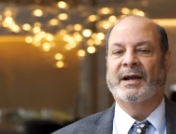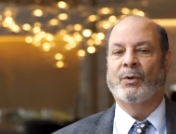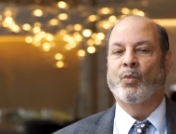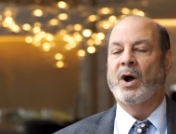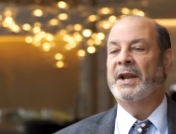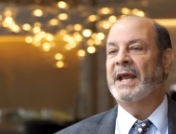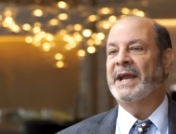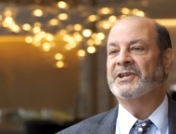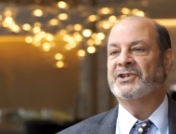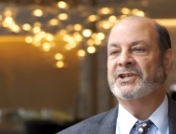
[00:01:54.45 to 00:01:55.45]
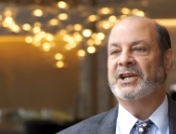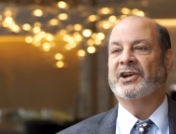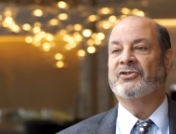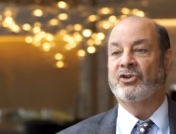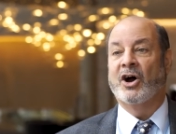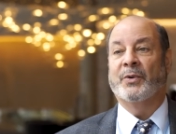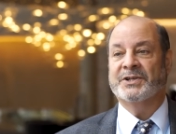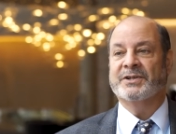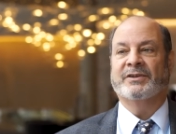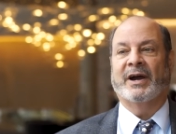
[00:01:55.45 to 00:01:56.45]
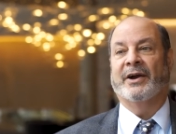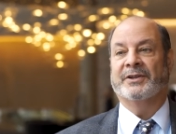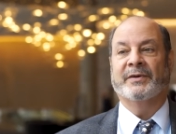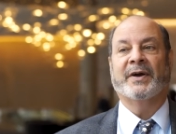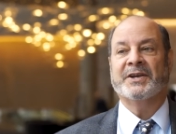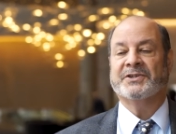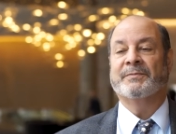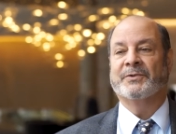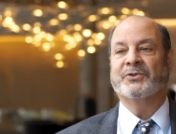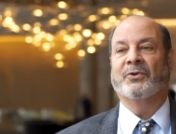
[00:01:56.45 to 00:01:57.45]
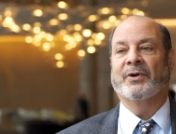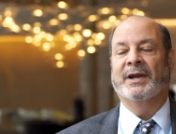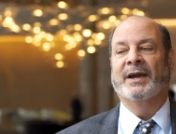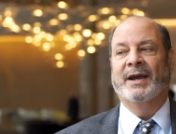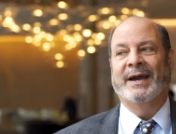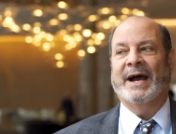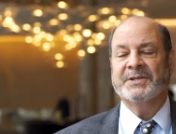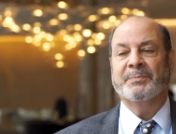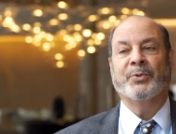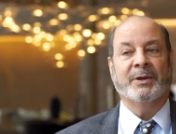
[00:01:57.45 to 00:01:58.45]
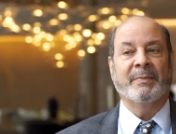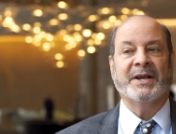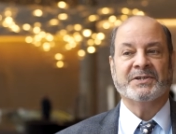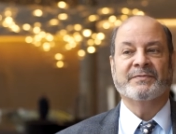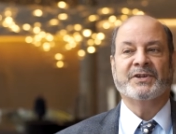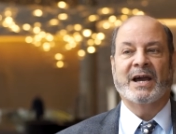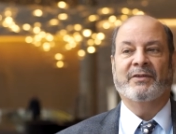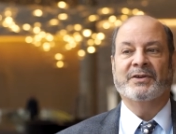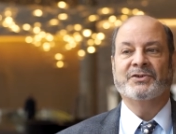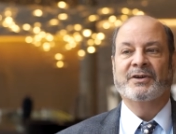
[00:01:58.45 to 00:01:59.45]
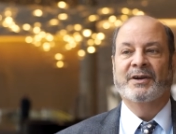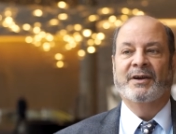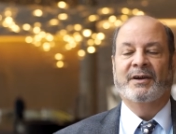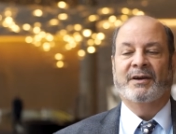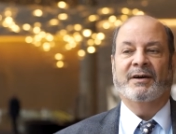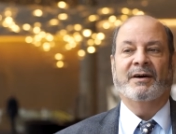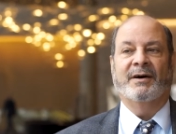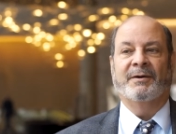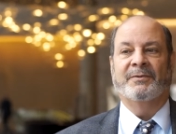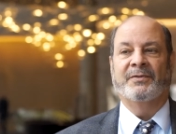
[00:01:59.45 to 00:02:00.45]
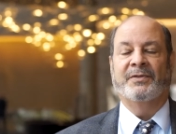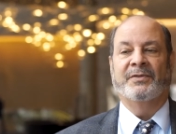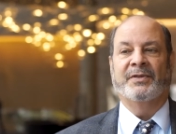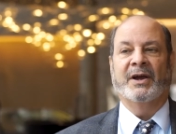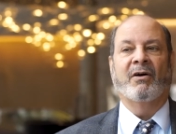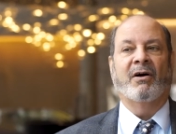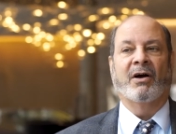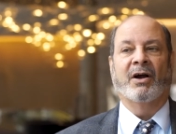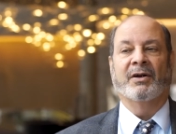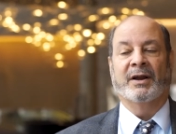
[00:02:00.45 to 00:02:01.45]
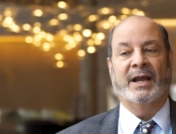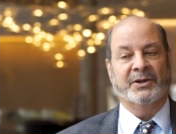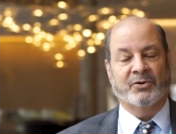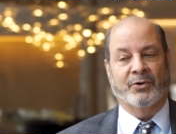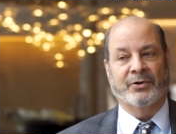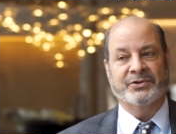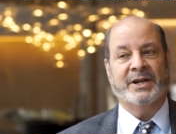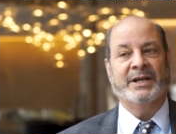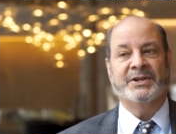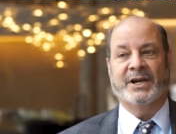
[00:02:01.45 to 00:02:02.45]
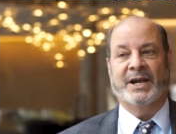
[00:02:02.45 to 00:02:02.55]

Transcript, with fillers: one agency can know its entire device inventory, that's a pretty massive challenge. There are headquarters at each